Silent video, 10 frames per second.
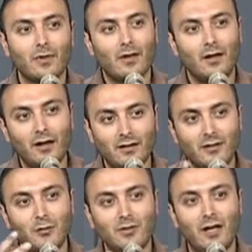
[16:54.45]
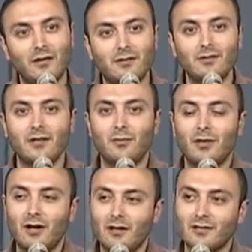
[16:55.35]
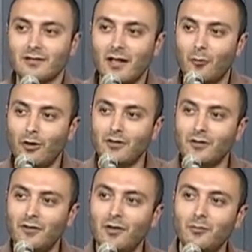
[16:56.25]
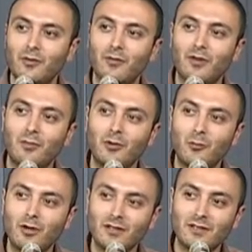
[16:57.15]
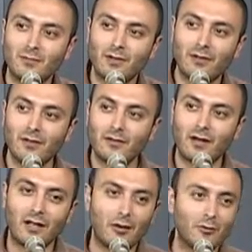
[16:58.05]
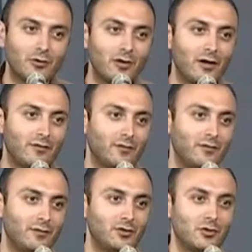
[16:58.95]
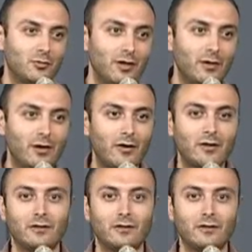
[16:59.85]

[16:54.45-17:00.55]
And I can tell you what the answer is going to be. God is going to say, I want to develop your faith, but you won't accept anything that I allow in your life. You just complain about it.